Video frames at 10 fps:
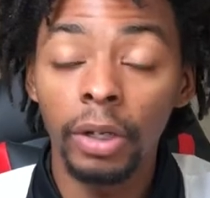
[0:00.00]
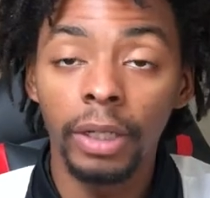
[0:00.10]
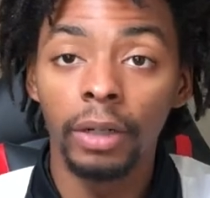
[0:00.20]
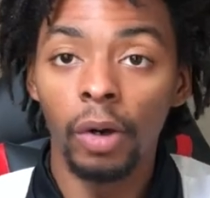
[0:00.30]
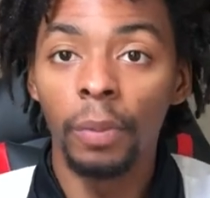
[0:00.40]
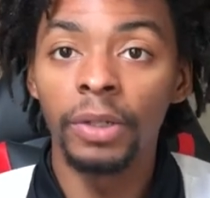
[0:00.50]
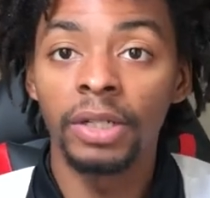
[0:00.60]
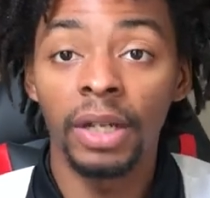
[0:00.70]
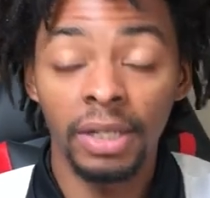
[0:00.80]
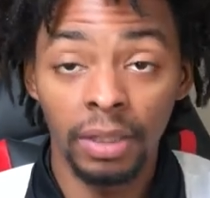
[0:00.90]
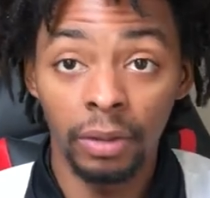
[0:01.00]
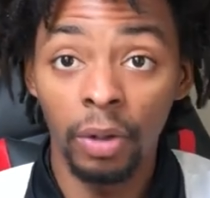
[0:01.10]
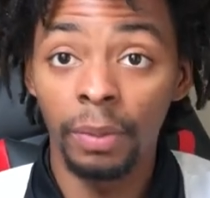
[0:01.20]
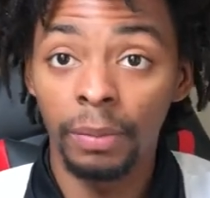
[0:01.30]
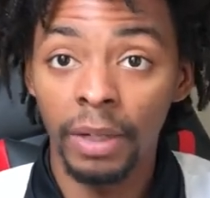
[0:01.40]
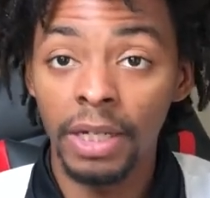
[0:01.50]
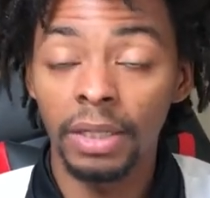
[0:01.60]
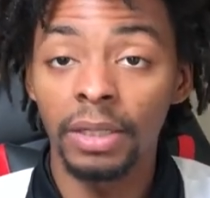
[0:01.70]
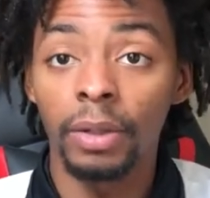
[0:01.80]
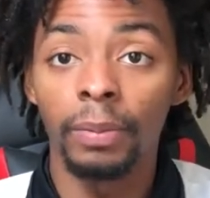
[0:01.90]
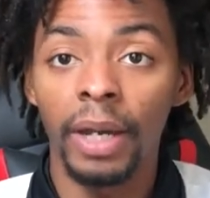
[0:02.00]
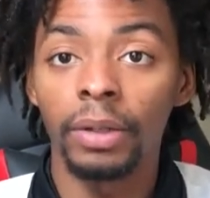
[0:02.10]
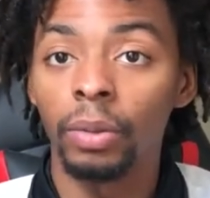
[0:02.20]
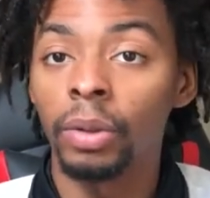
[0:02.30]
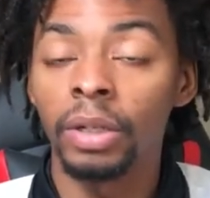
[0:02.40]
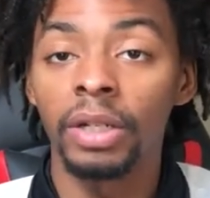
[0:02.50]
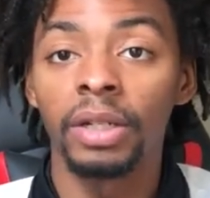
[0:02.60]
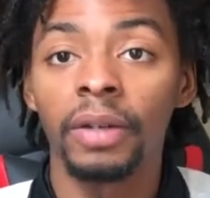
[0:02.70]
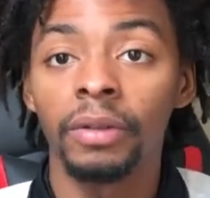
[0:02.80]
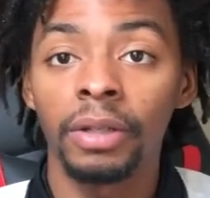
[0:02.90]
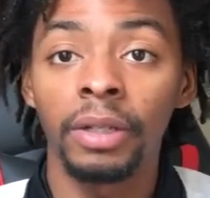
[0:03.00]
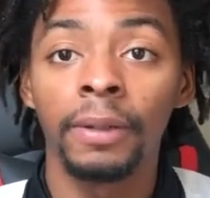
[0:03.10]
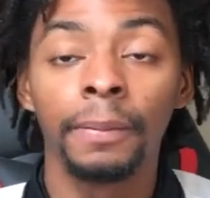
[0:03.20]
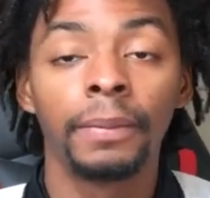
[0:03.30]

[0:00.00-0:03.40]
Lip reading: to get open shots and open baskets on backdoor cuts and everything,